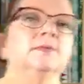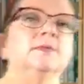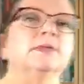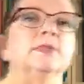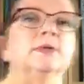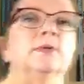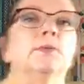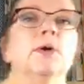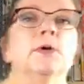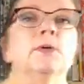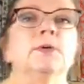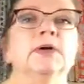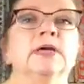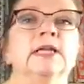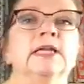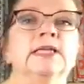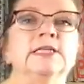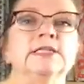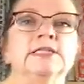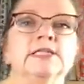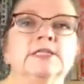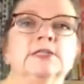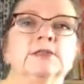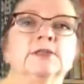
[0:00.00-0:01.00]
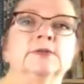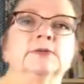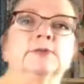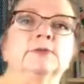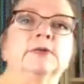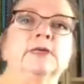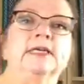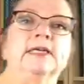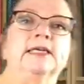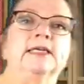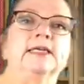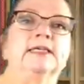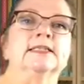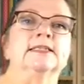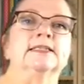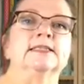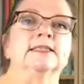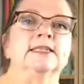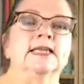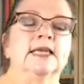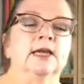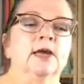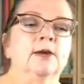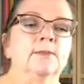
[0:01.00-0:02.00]
So what we're going to do is
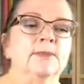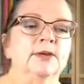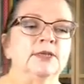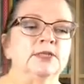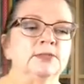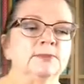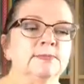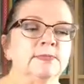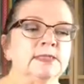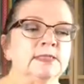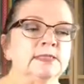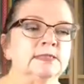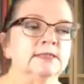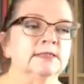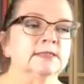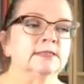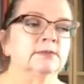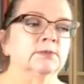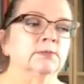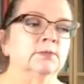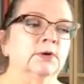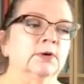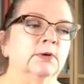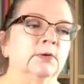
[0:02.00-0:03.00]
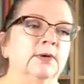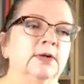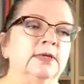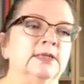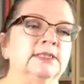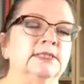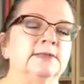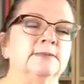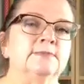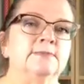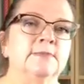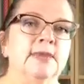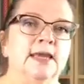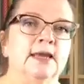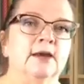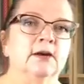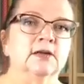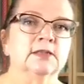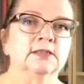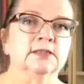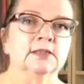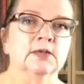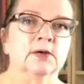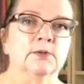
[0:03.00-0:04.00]
take our measurements, we're going to make
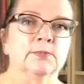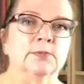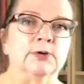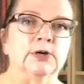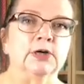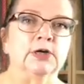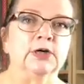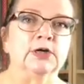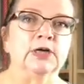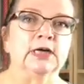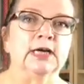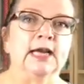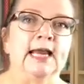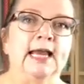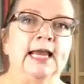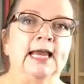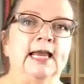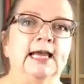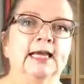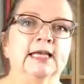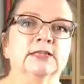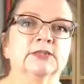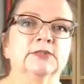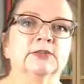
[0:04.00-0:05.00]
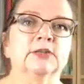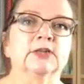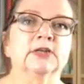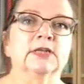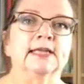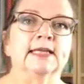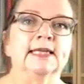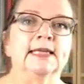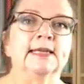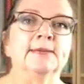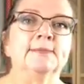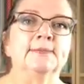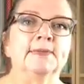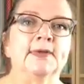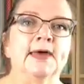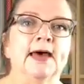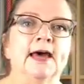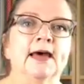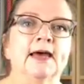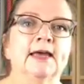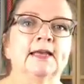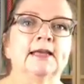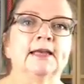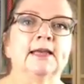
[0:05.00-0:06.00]
our sloper, and you're going to keep
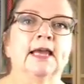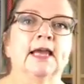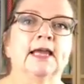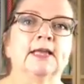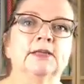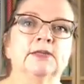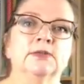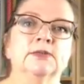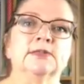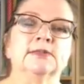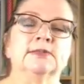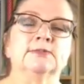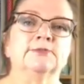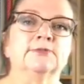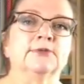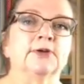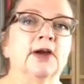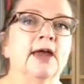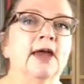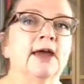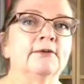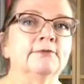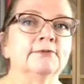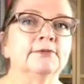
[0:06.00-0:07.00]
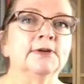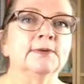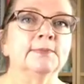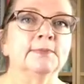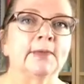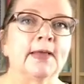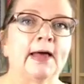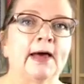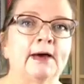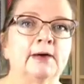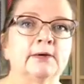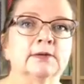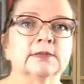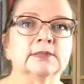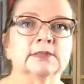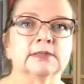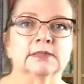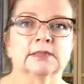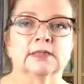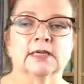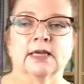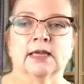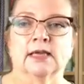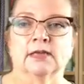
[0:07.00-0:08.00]
that and use it for every
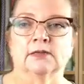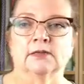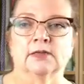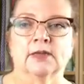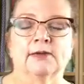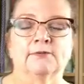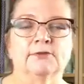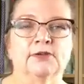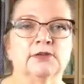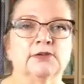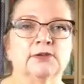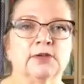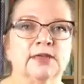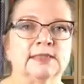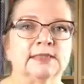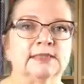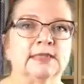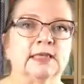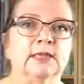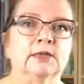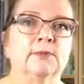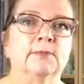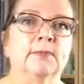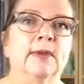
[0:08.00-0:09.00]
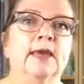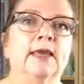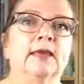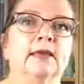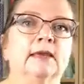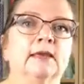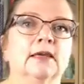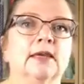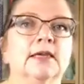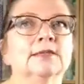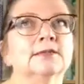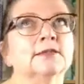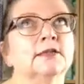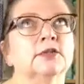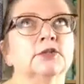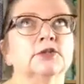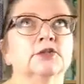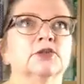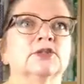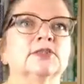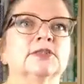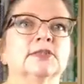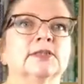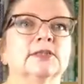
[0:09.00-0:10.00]
blouse and every dress that you make, as long as
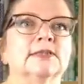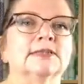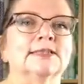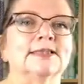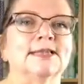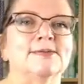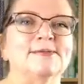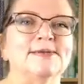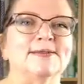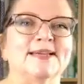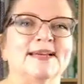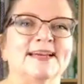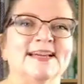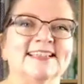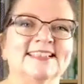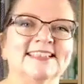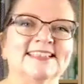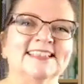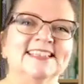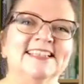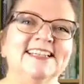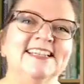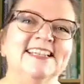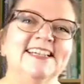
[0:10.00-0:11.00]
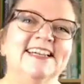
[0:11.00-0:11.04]
you're still the same size.